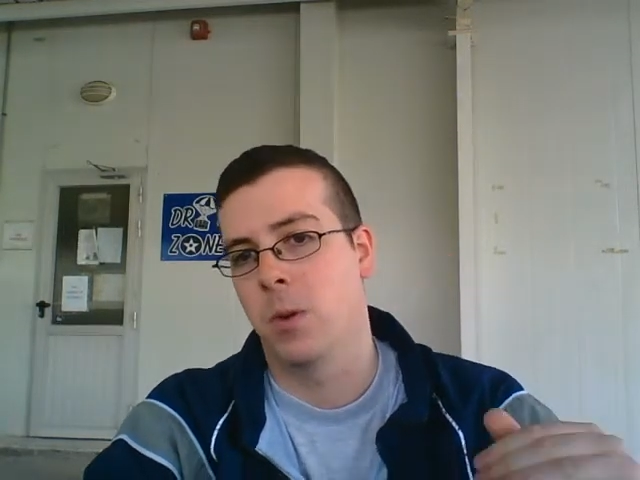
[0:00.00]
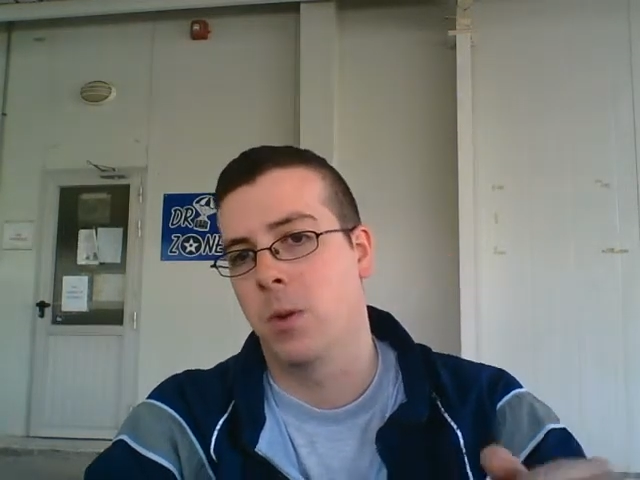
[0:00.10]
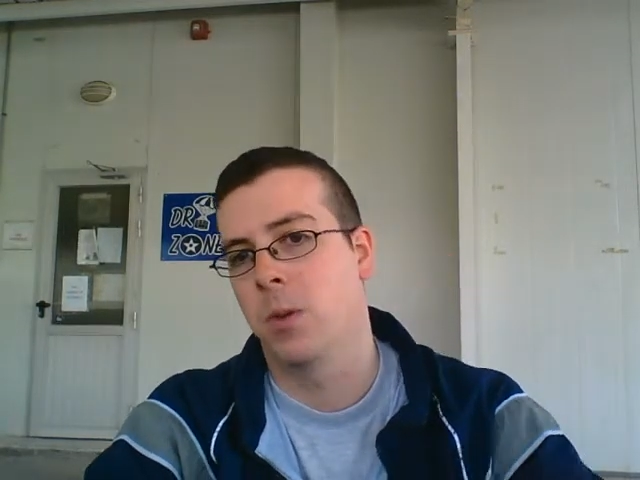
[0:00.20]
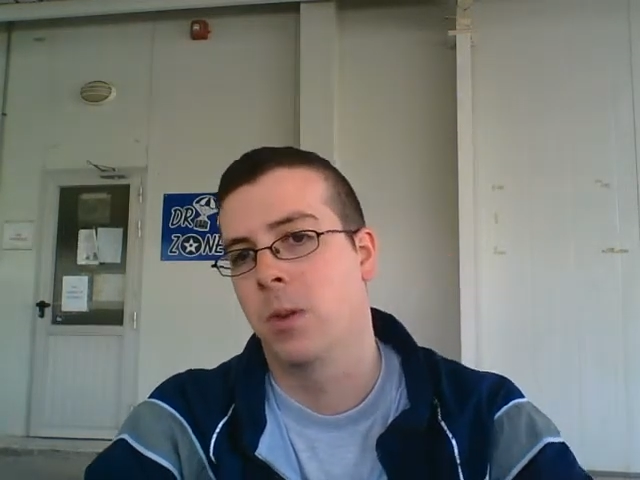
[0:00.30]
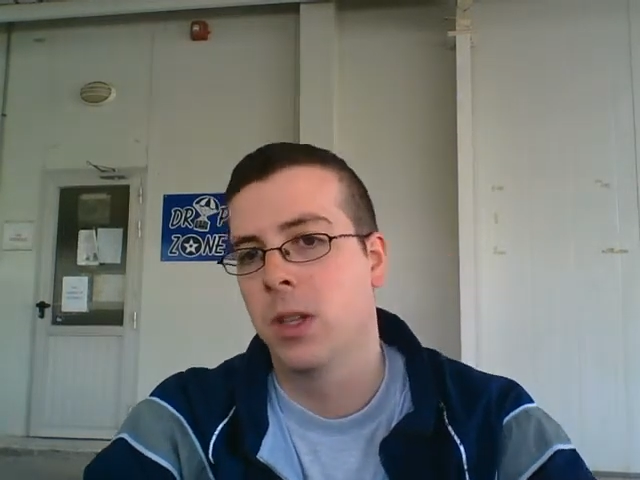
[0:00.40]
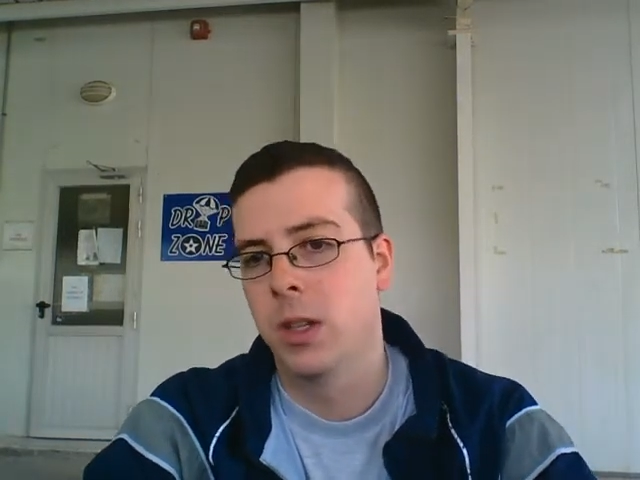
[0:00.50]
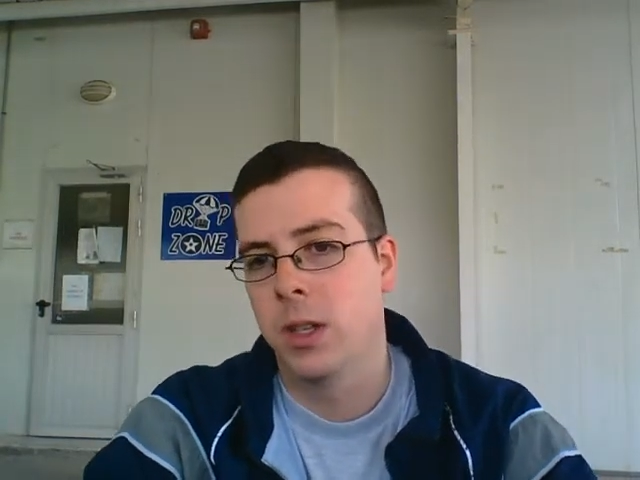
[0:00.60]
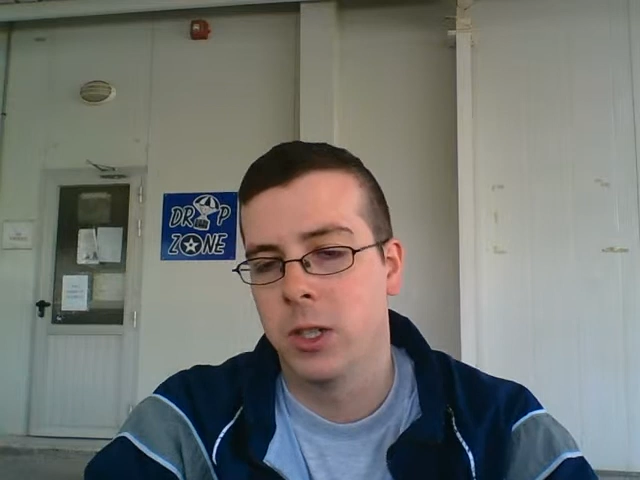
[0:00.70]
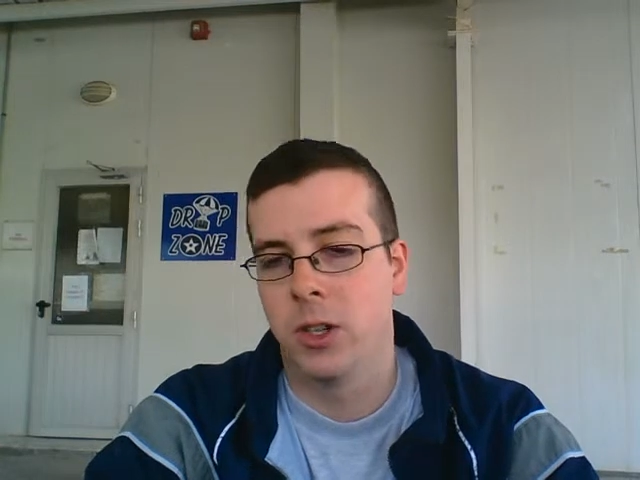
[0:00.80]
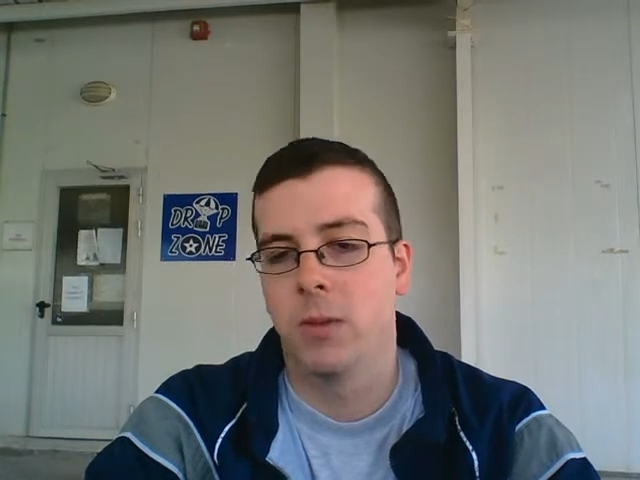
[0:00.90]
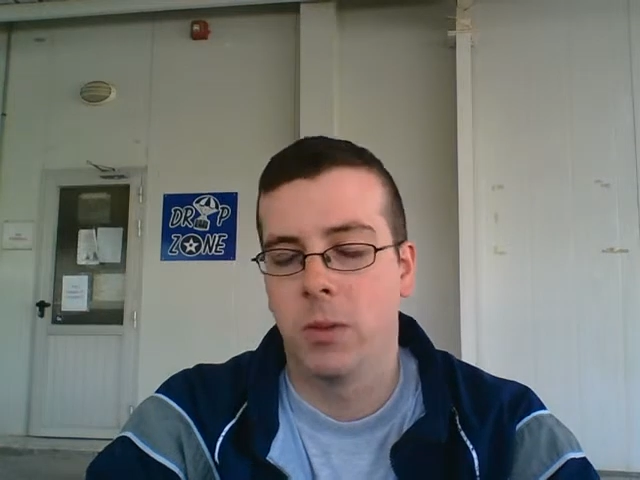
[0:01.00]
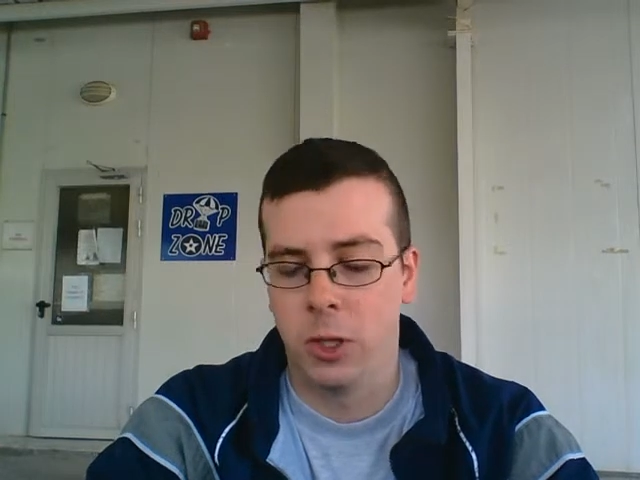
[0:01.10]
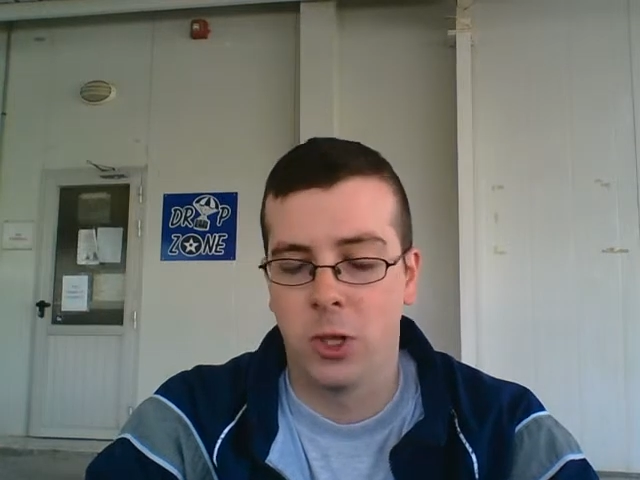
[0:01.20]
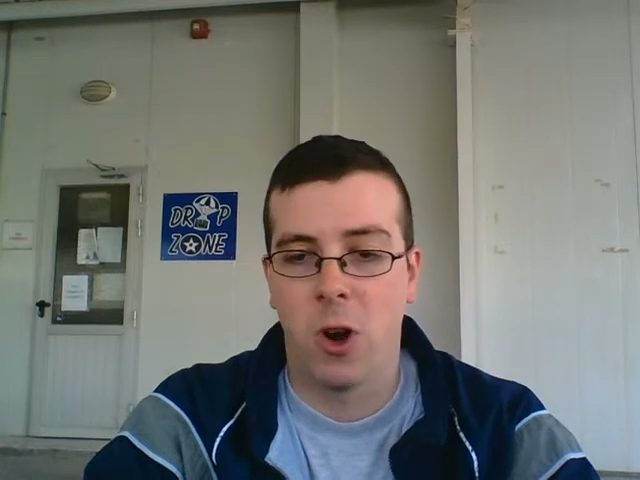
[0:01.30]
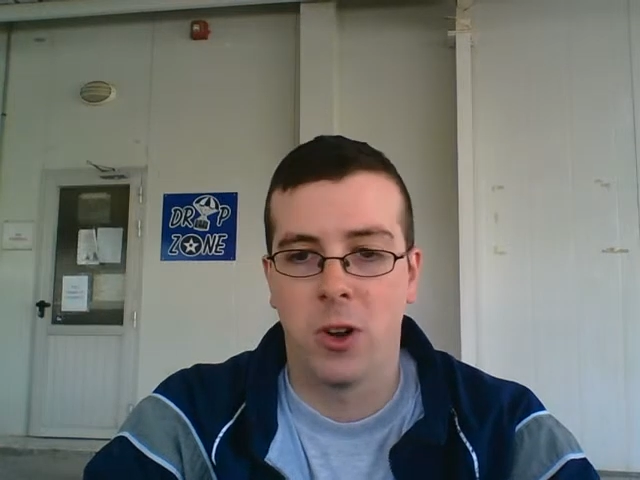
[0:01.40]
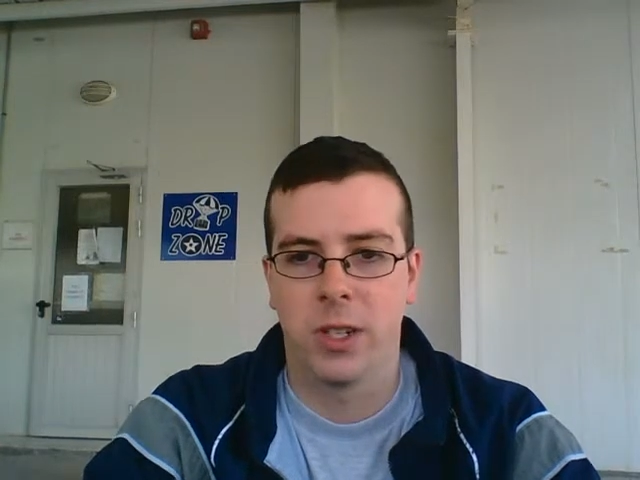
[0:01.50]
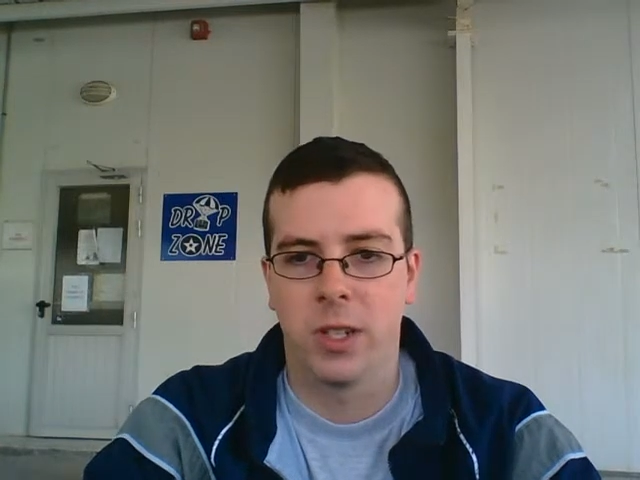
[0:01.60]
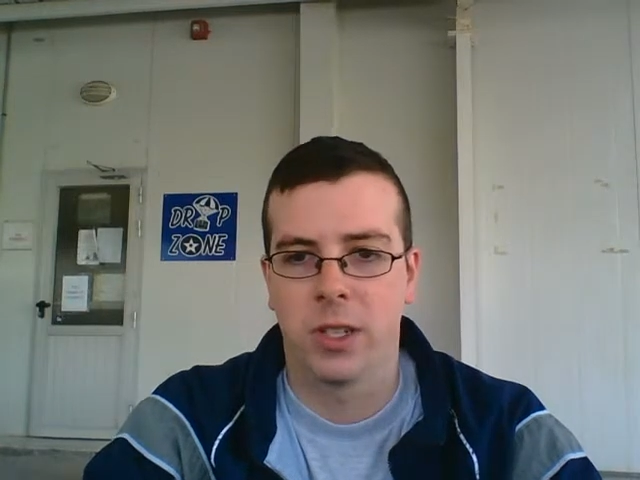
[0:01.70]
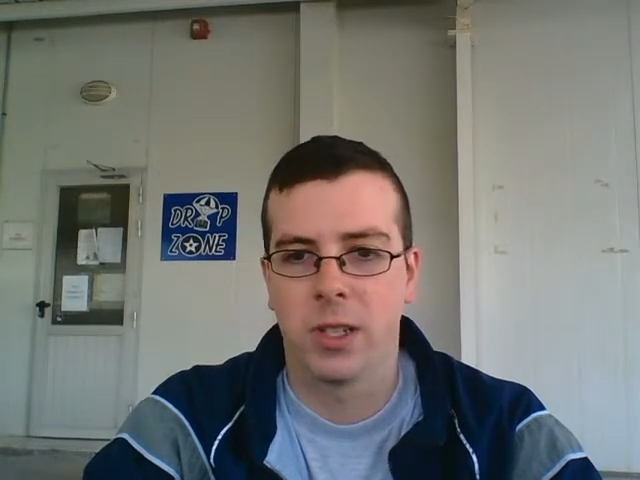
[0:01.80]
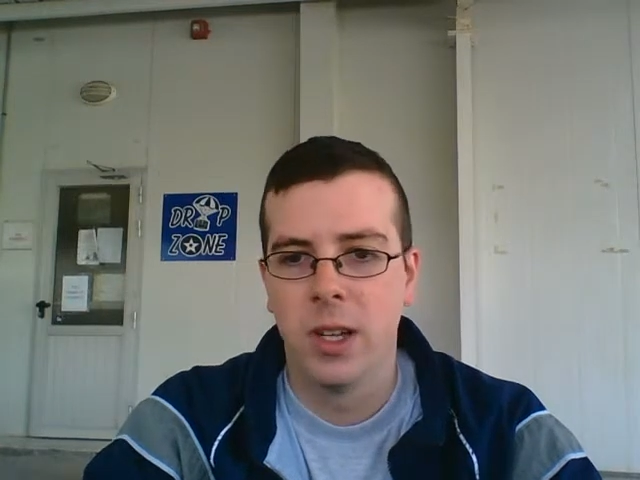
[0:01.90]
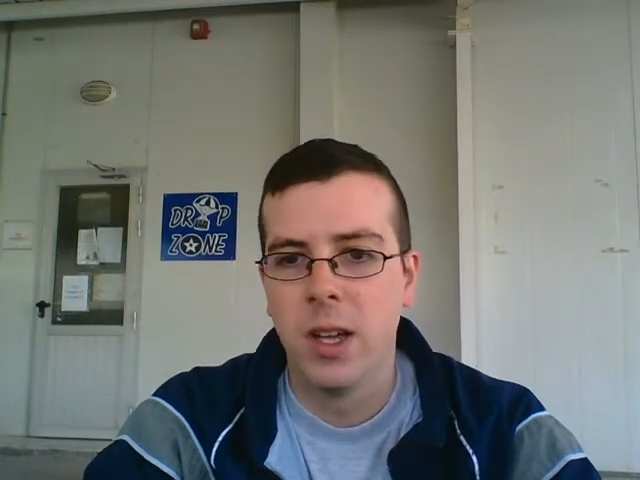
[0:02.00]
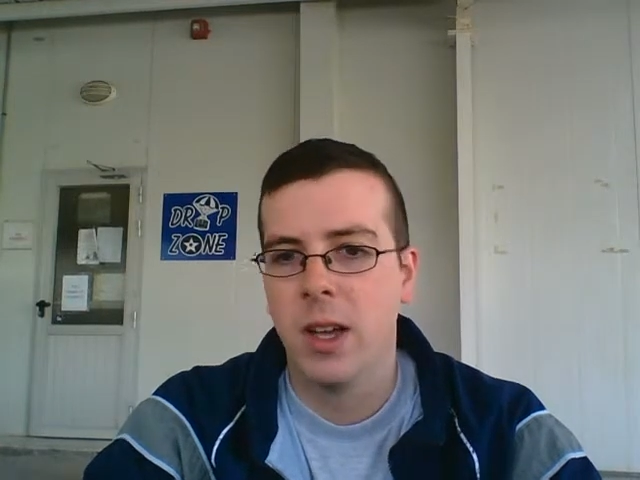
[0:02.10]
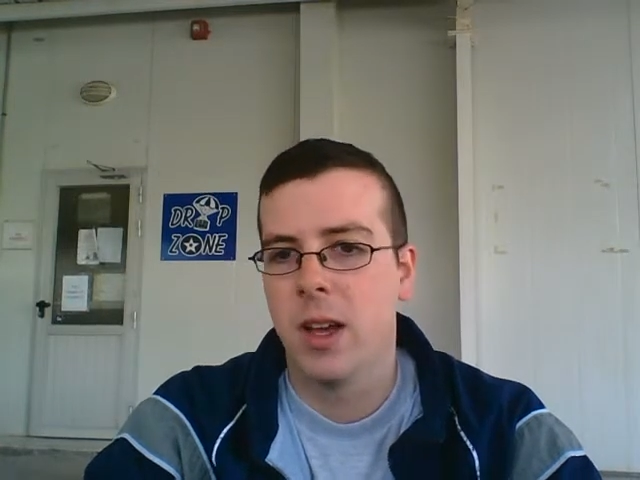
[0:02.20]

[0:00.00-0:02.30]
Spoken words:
full when charging this.